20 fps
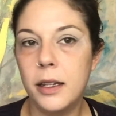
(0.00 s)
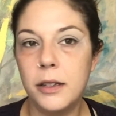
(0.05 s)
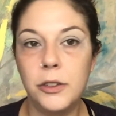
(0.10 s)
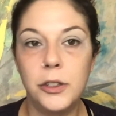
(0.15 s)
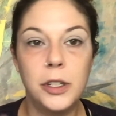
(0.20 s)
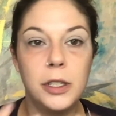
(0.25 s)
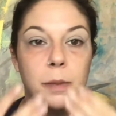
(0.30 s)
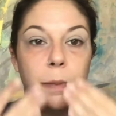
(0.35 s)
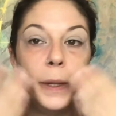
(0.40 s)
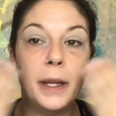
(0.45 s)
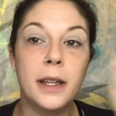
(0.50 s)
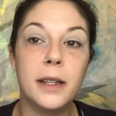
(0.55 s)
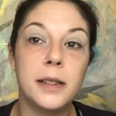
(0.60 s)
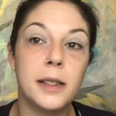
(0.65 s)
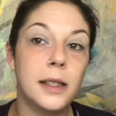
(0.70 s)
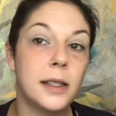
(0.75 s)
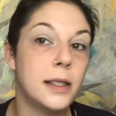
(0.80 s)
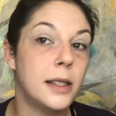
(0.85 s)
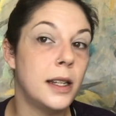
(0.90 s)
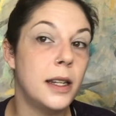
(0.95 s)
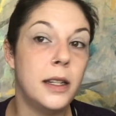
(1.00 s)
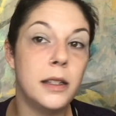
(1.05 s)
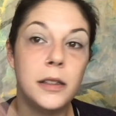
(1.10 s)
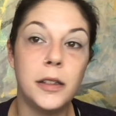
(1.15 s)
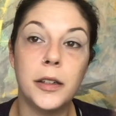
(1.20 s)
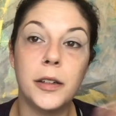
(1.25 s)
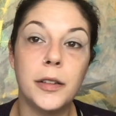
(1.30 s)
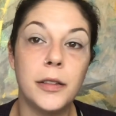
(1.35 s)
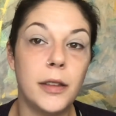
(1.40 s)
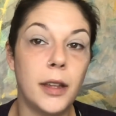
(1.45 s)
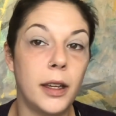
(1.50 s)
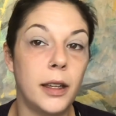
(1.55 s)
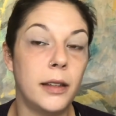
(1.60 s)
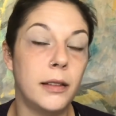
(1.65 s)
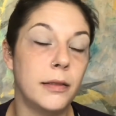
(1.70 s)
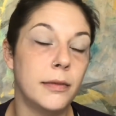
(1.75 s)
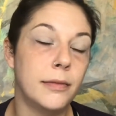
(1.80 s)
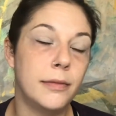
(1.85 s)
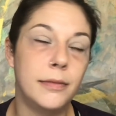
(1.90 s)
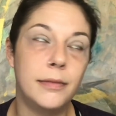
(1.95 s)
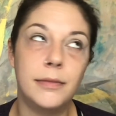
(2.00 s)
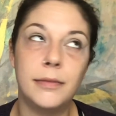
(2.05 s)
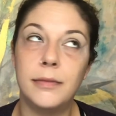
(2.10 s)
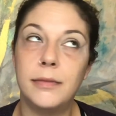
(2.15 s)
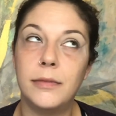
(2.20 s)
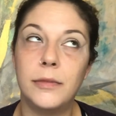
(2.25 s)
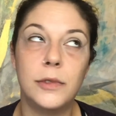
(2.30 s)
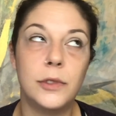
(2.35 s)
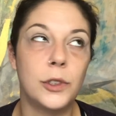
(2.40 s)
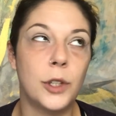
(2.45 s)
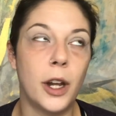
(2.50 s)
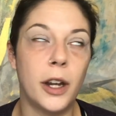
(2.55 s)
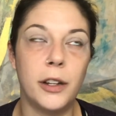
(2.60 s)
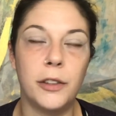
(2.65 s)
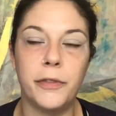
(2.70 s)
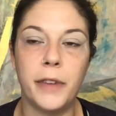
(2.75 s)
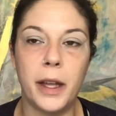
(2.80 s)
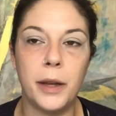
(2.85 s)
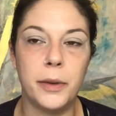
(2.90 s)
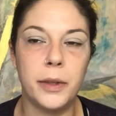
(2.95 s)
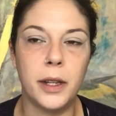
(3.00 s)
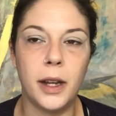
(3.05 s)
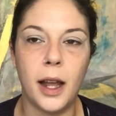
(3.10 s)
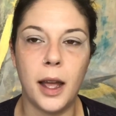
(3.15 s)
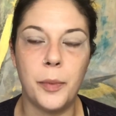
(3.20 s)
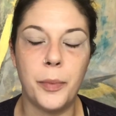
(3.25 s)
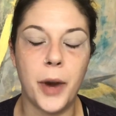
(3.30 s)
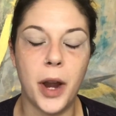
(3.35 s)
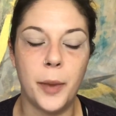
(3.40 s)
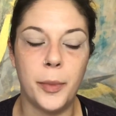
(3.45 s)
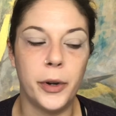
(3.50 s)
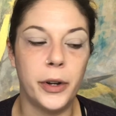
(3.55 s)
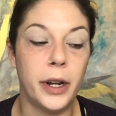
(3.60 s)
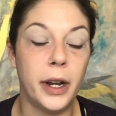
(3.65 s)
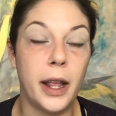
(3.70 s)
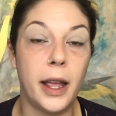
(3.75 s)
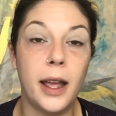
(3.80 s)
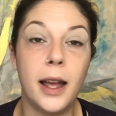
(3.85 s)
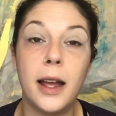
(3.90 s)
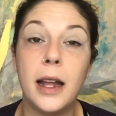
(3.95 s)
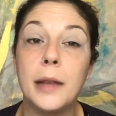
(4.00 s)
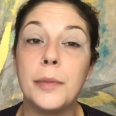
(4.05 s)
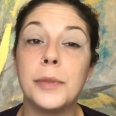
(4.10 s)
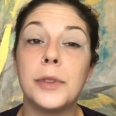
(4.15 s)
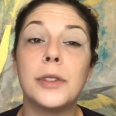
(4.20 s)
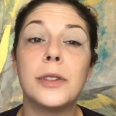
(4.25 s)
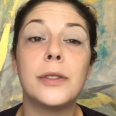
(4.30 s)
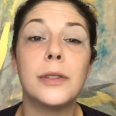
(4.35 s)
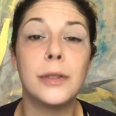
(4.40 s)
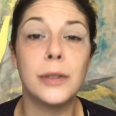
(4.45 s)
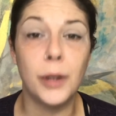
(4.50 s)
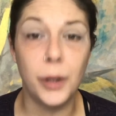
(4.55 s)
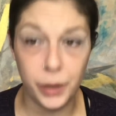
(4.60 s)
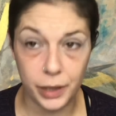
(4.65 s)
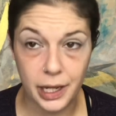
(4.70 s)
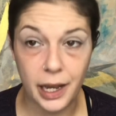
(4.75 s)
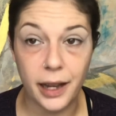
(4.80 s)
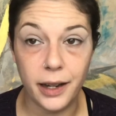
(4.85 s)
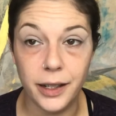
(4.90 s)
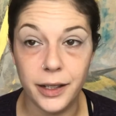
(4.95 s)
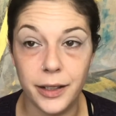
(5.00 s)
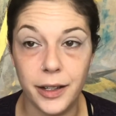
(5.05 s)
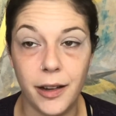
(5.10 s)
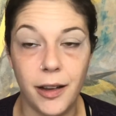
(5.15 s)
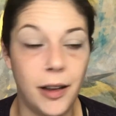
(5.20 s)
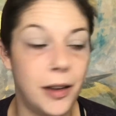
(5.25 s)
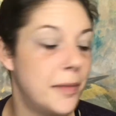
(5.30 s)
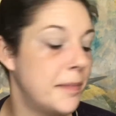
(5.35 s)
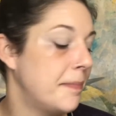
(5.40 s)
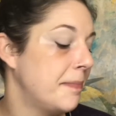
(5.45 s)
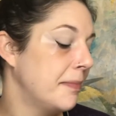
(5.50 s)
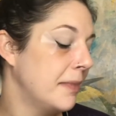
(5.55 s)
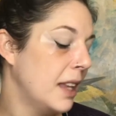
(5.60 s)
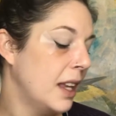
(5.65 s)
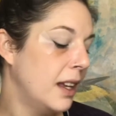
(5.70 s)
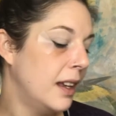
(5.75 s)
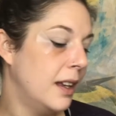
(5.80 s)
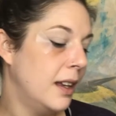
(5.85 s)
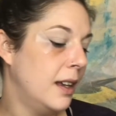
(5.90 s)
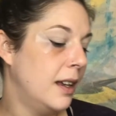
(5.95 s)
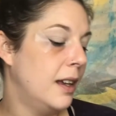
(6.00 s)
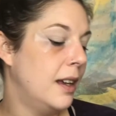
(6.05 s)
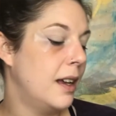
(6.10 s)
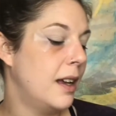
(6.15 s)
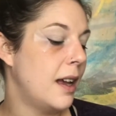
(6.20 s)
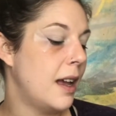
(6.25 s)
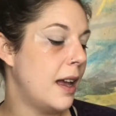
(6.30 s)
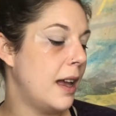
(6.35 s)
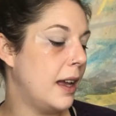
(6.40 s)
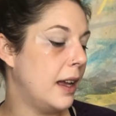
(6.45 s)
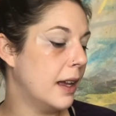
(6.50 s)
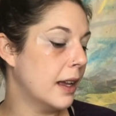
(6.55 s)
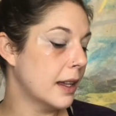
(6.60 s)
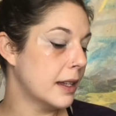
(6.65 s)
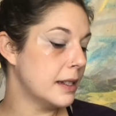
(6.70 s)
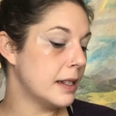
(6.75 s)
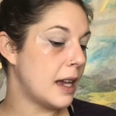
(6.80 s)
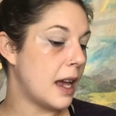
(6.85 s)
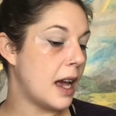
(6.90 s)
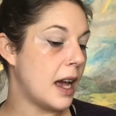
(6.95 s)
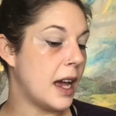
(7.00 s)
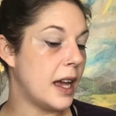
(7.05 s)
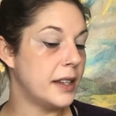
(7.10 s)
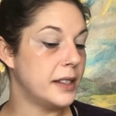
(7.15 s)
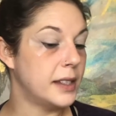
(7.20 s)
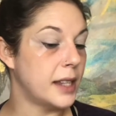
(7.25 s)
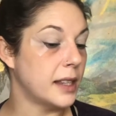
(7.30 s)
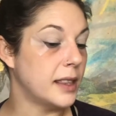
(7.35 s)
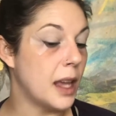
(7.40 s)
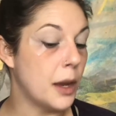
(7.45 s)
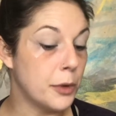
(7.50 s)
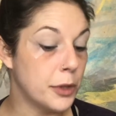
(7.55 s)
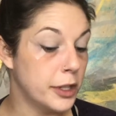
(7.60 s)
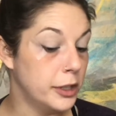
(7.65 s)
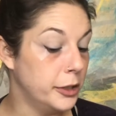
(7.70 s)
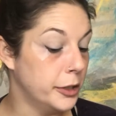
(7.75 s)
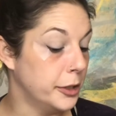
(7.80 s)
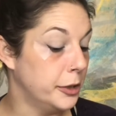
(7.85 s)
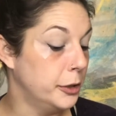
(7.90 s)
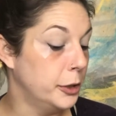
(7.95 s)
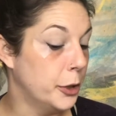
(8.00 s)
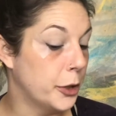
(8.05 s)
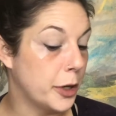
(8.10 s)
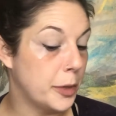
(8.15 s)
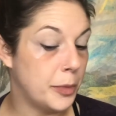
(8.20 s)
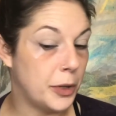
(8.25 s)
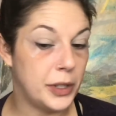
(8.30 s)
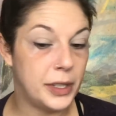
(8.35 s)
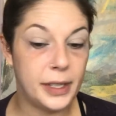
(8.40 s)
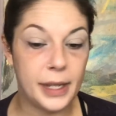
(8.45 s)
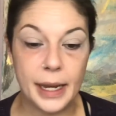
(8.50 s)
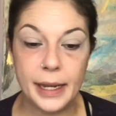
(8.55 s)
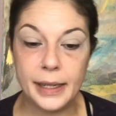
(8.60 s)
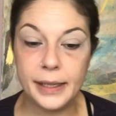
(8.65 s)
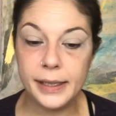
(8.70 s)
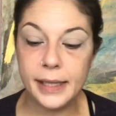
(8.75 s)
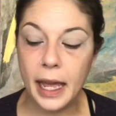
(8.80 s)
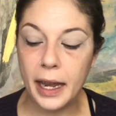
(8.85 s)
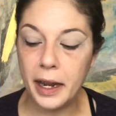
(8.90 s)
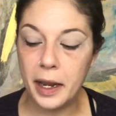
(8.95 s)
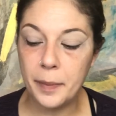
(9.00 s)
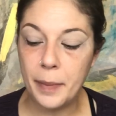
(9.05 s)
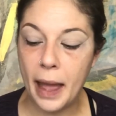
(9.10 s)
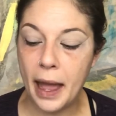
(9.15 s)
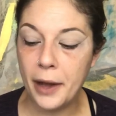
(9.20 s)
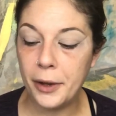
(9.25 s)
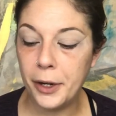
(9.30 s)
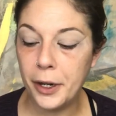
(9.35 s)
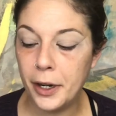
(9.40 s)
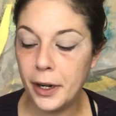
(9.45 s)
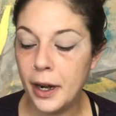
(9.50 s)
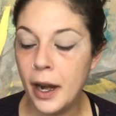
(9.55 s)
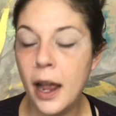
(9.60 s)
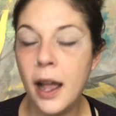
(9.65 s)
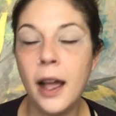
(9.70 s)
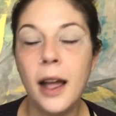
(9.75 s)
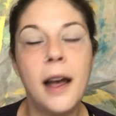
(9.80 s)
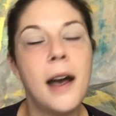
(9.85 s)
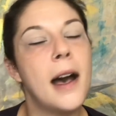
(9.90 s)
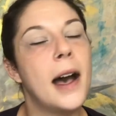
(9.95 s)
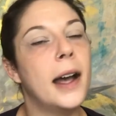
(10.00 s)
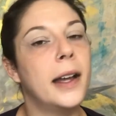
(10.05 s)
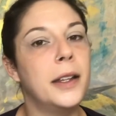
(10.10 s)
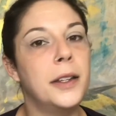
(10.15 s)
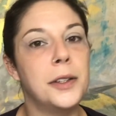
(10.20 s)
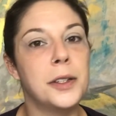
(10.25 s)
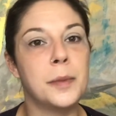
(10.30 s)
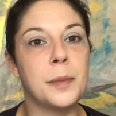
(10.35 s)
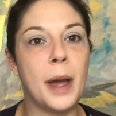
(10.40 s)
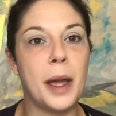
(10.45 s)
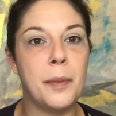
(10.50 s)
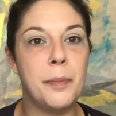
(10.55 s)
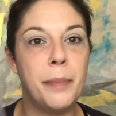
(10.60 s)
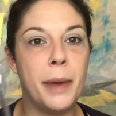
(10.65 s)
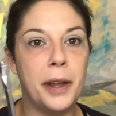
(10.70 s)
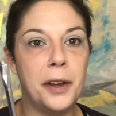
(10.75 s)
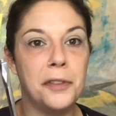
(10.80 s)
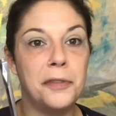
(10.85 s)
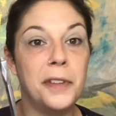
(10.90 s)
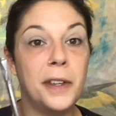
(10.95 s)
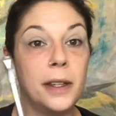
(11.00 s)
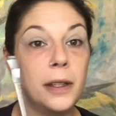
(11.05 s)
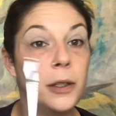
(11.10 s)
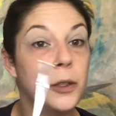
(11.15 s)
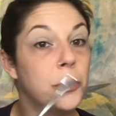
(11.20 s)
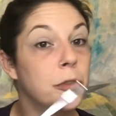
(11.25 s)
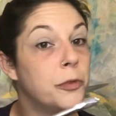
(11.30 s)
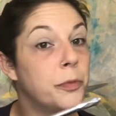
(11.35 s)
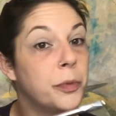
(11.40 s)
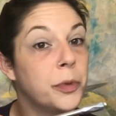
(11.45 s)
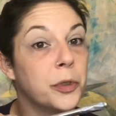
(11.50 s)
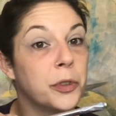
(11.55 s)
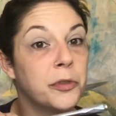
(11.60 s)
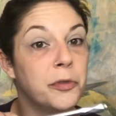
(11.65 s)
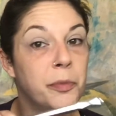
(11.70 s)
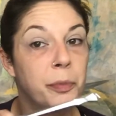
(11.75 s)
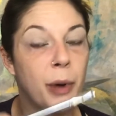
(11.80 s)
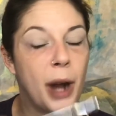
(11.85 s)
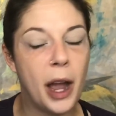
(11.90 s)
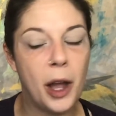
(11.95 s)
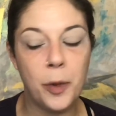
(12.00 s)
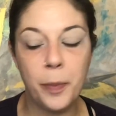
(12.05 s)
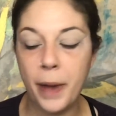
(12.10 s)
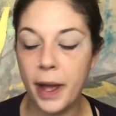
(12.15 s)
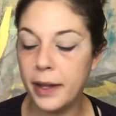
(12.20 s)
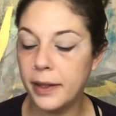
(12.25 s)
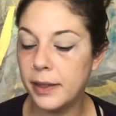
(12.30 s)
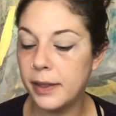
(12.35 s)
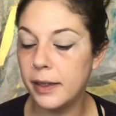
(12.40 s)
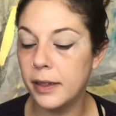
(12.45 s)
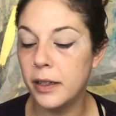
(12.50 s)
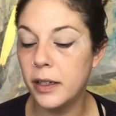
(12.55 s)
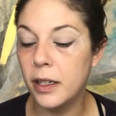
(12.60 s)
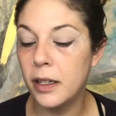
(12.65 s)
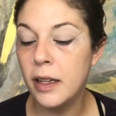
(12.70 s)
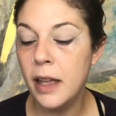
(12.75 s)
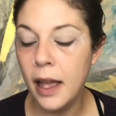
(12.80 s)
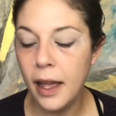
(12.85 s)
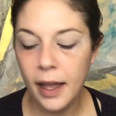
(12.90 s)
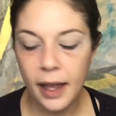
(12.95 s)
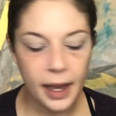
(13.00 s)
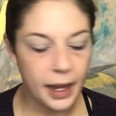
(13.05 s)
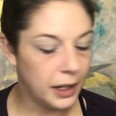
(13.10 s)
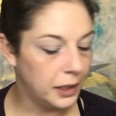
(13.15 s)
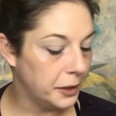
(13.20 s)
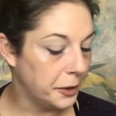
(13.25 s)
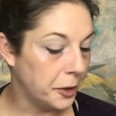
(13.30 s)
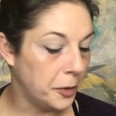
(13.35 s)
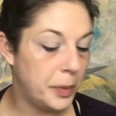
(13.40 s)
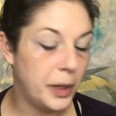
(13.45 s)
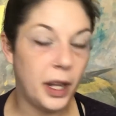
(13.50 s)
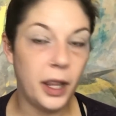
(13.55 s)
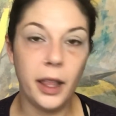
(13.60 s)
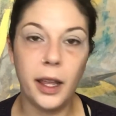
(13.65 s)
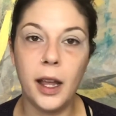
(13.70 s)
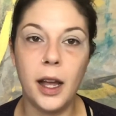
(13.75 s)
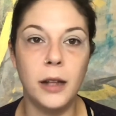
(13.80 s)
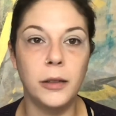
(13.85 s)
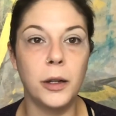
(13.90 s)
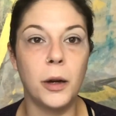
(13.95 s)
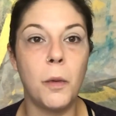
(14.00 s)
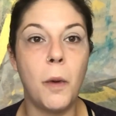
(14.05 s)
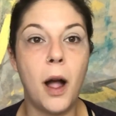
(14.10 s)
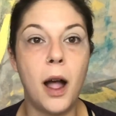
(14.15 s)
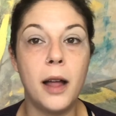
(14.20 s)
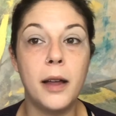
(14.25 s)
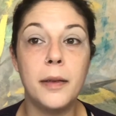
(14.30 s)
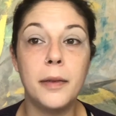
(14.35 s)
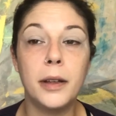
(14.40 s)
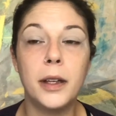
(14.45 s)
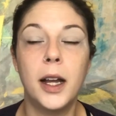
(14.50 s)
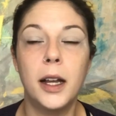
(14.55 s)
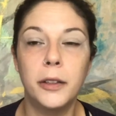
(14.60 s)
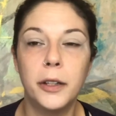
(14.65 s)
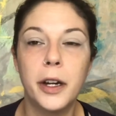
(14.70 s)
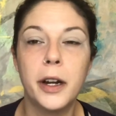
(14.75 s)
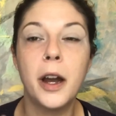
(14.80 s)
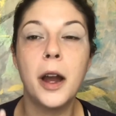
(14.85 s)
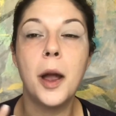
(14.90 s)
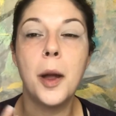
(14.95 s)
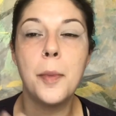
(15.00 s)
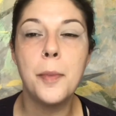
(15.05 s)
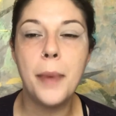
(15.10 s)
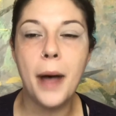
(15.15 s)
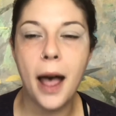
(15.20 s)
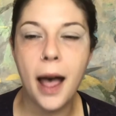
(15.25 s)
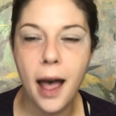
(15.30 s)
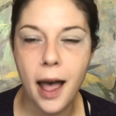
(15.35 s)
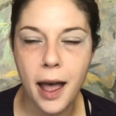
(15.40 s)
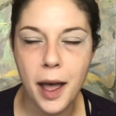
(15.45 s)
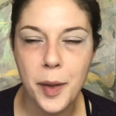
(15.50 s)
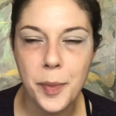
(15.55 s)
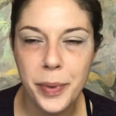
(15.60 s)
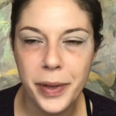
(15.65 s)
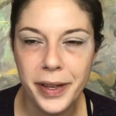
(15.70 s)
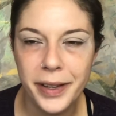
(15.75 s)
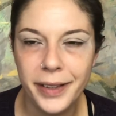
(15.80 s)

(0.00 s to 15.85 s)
just because it's easier than trying to fight with an eye primer today. I am so tired, y'all. And I set that with a little Laura Mercier setting powder. I use my Benefit Goof Proof Brow Pencil and a little bit of the Color Pop